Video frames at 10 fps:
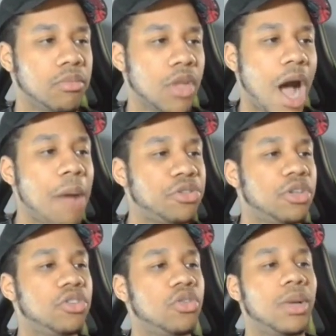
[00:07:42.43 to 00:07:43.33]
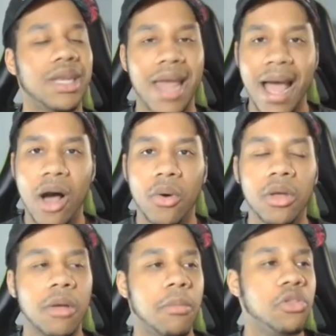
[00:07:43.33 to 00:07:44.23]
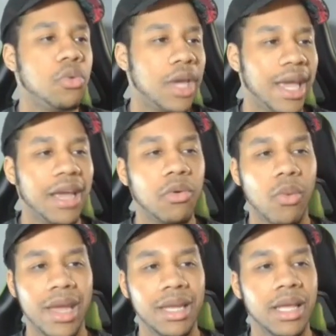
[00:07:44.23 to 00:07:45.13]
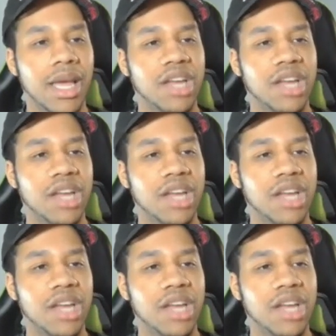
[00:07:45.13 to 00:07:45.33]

option to do it now, but you can wait.